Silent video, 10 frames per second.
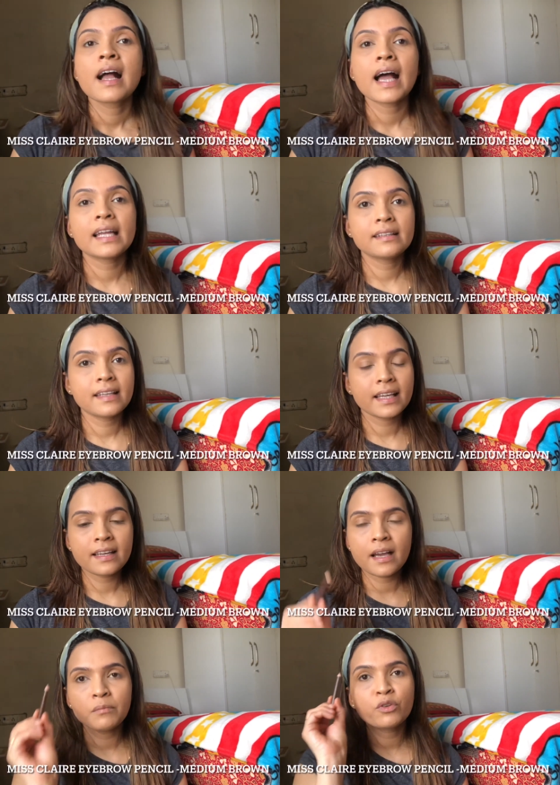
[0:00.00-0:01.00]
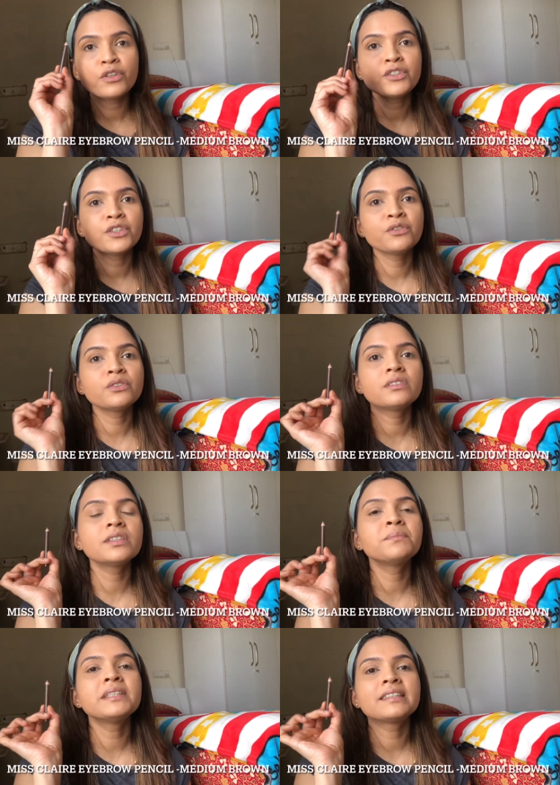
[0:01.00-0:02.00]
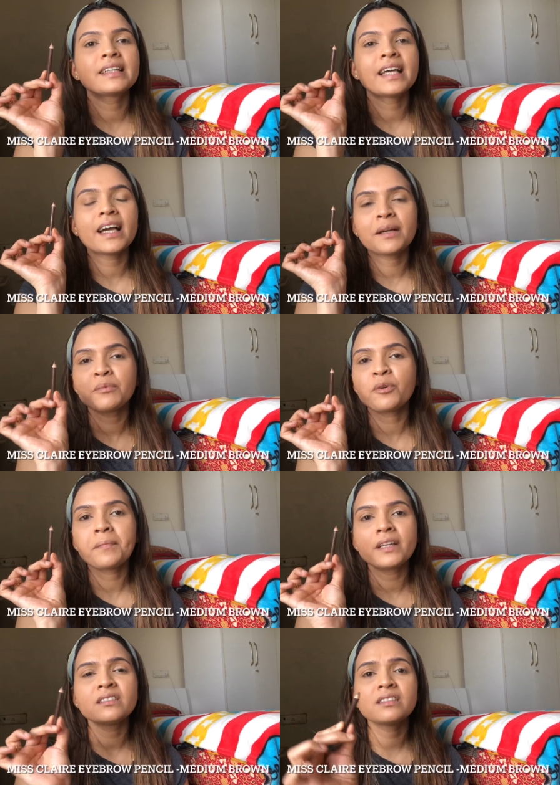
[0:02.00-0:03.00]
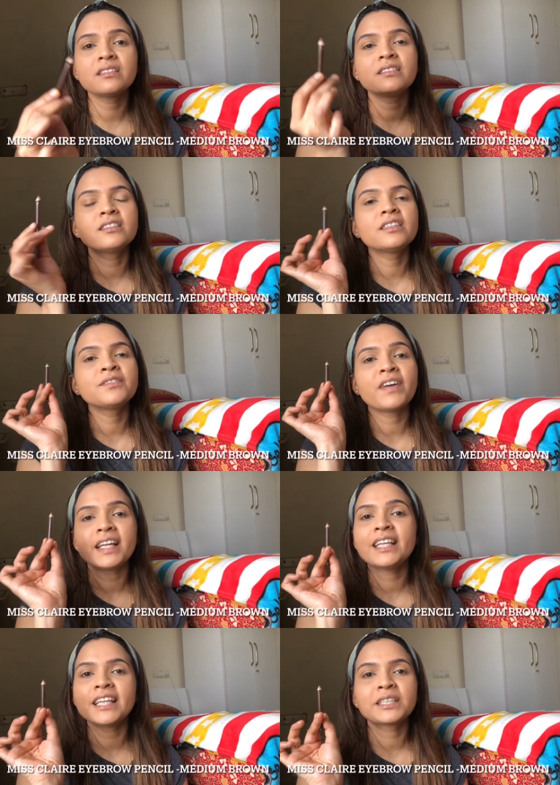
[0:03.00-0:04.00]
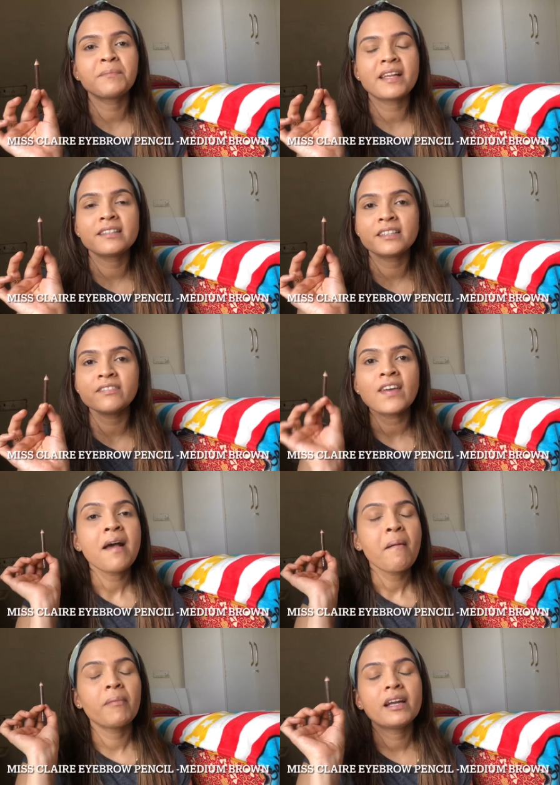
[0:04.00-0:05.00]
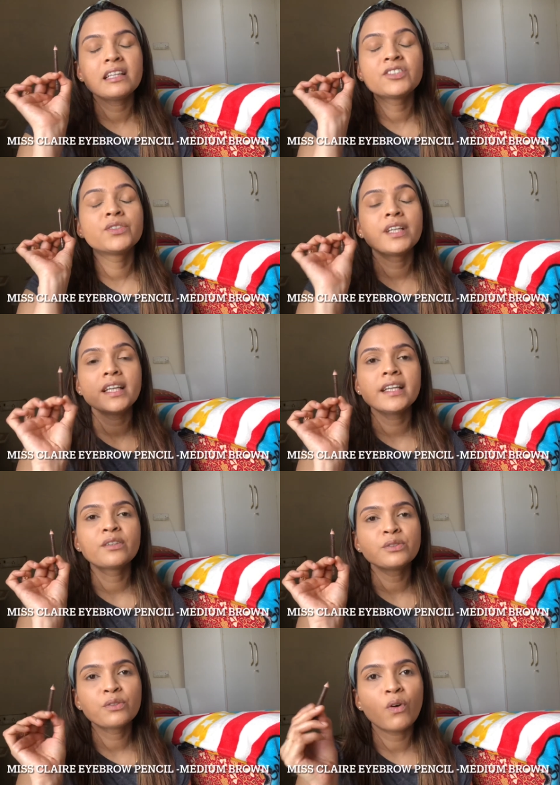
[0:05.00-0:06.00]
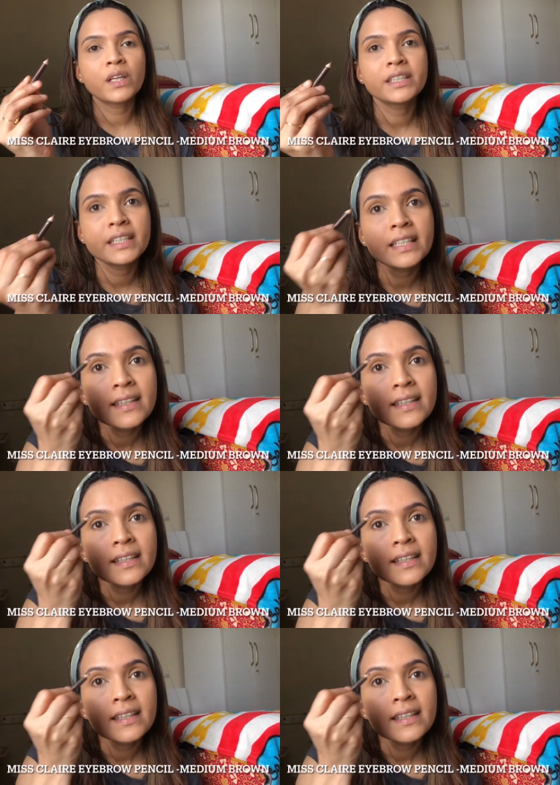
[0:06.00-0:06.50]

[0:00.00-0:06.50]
And then I'm going to use this Miss Claire eyebrow pencil. This is very inexpensive but it's really good quality.